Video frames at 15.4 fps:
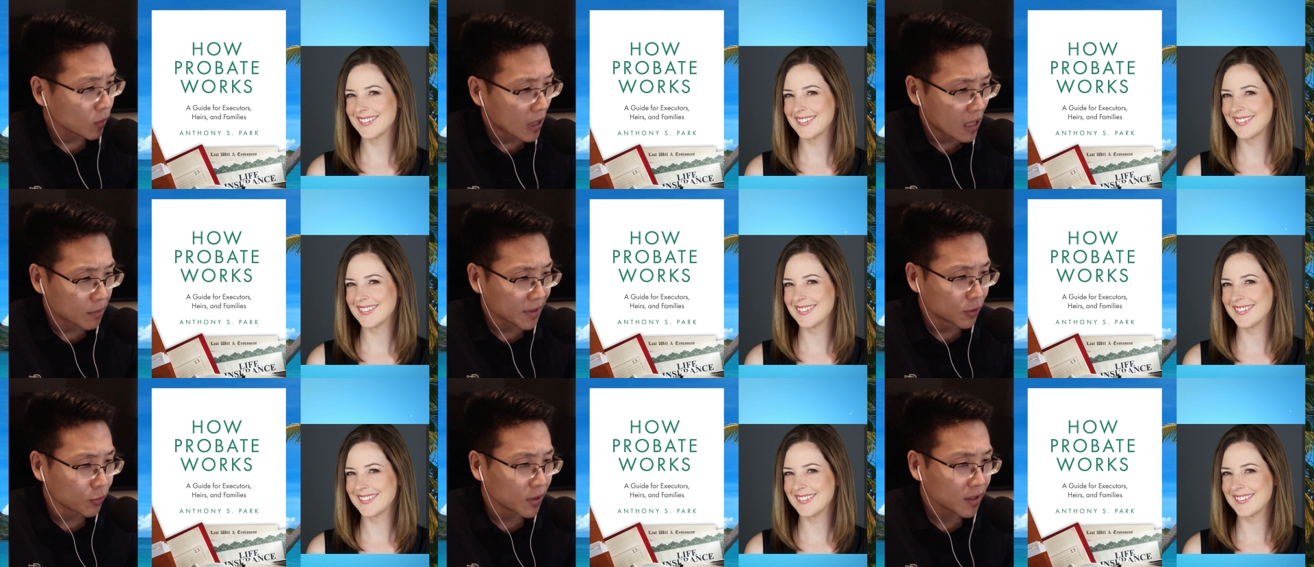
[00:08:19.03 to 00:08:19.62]
Speaker 1: I'll
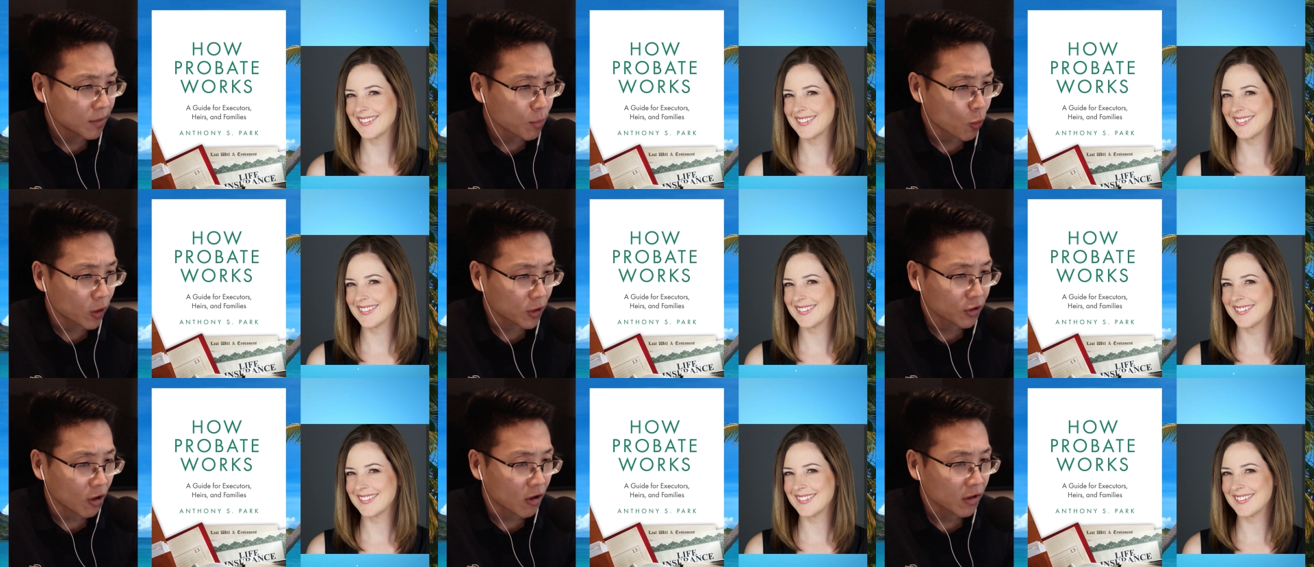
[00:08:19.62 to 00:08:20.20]
be doing more
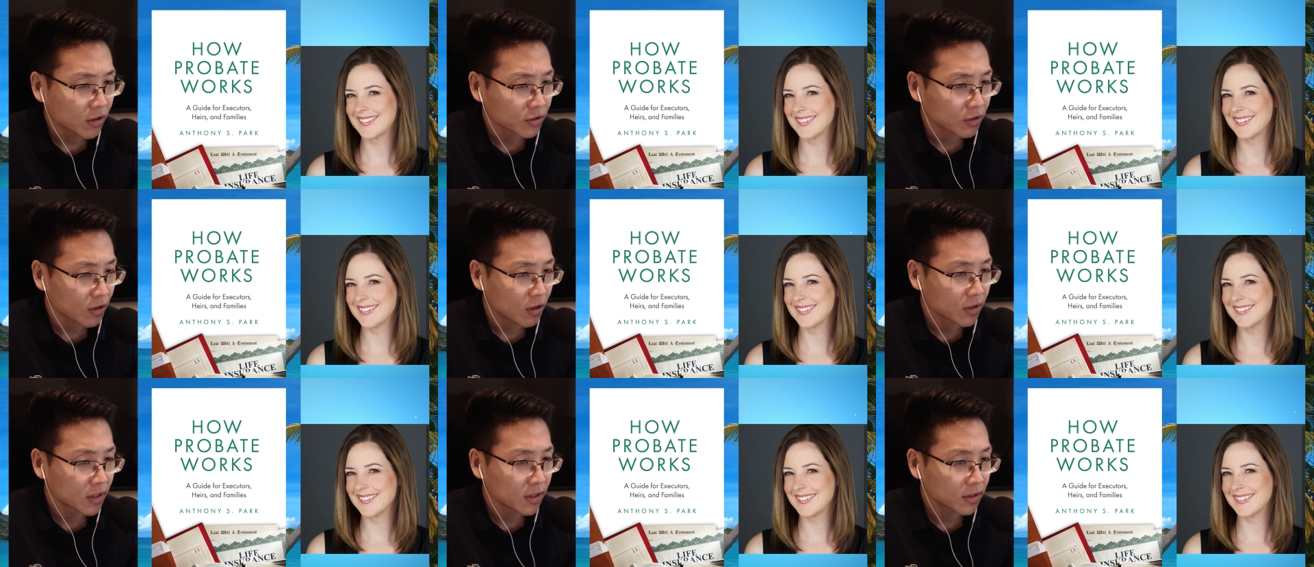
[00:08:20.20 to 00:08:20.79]
talks
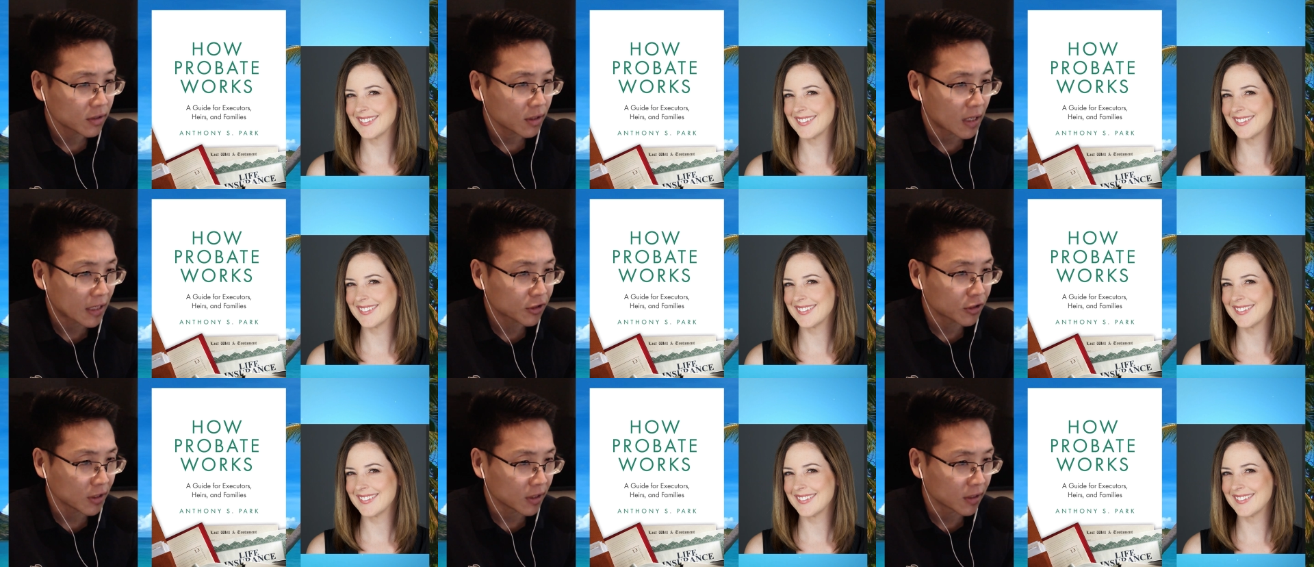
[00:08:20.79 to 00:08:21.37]
on this
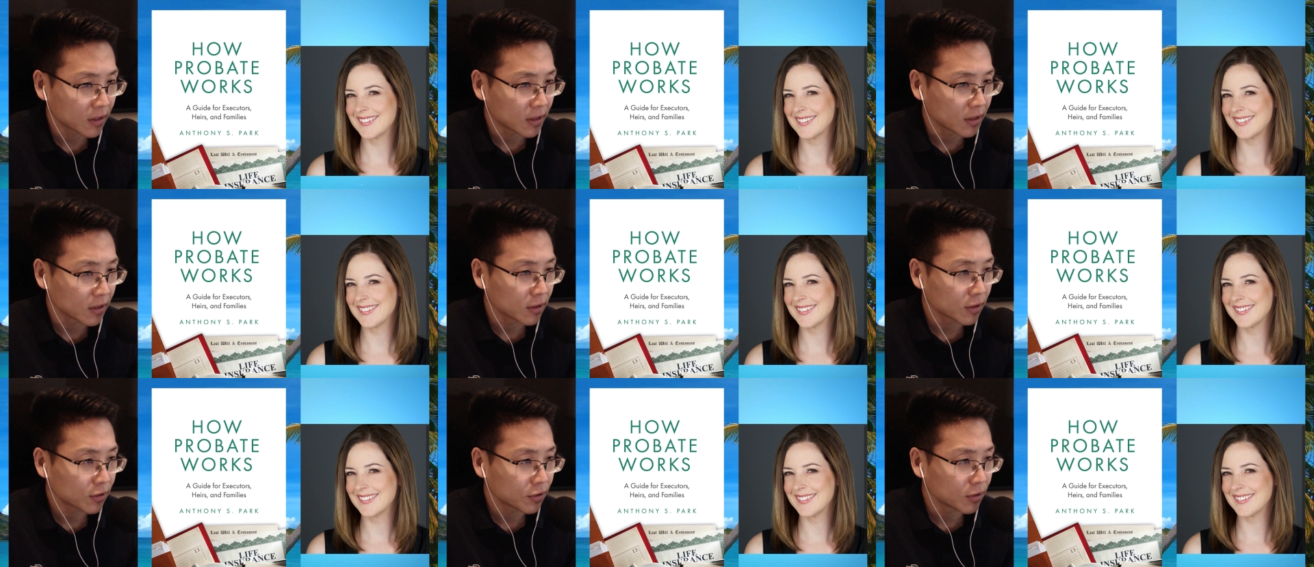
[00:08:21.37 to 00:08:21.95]
actually
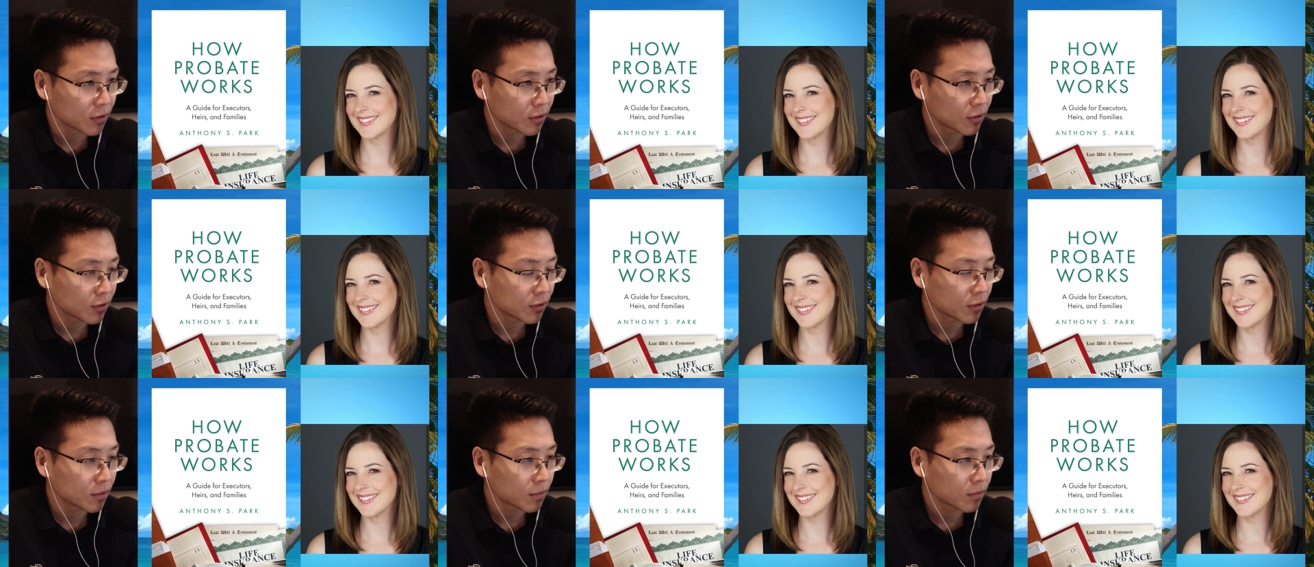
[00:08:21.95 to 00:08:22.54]

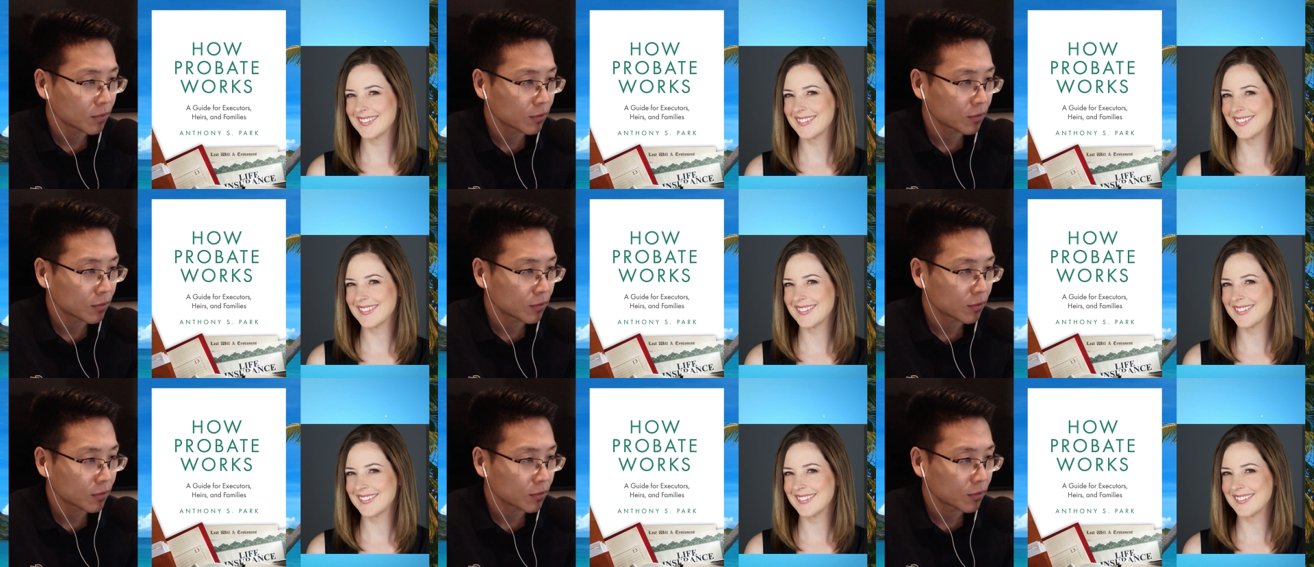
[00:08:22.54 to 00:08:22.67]
to